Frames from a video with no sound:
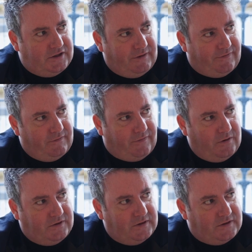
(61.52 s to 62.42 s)
there's different
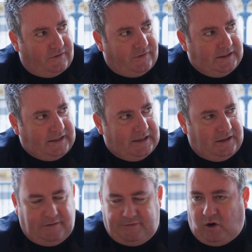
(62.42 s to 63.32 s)
fruits and stuff like that
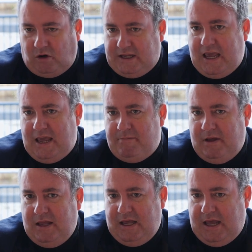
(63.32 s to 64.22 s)
have all came.
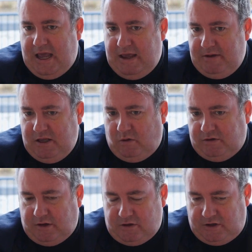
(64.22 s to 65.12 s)

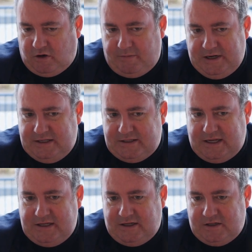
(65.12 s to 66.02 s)
They're coming into
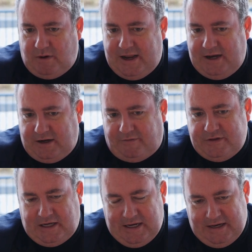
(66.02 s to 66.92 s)
season as well, and
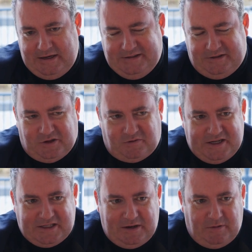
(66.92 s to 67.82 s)
obviously just
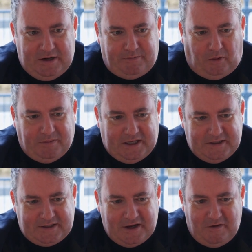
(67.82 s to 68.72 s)
recently we had
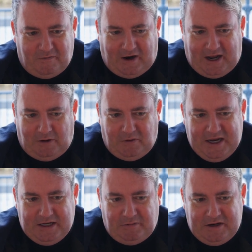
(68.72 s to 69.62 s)
pumpkins for
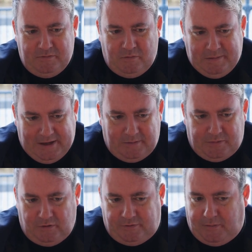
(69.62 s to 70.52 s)
Halloween, and we made a
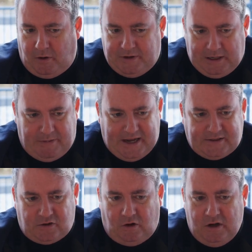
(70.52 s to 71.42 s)
beautiful pumpkin
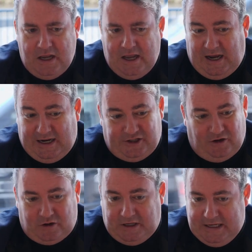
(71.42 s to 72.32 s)
pesto.
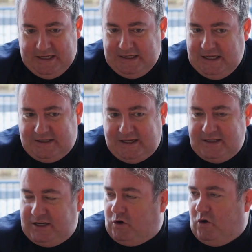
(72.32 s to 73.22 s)
Sure, look, it's
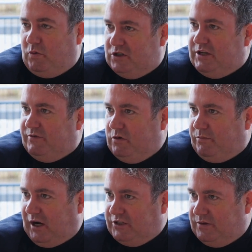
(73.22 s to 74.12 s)
easy to cook once you have
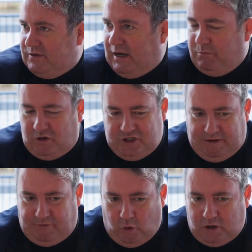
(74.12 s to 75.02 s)
good produce and once you
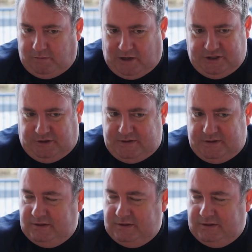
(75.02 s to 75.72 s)
have local produce.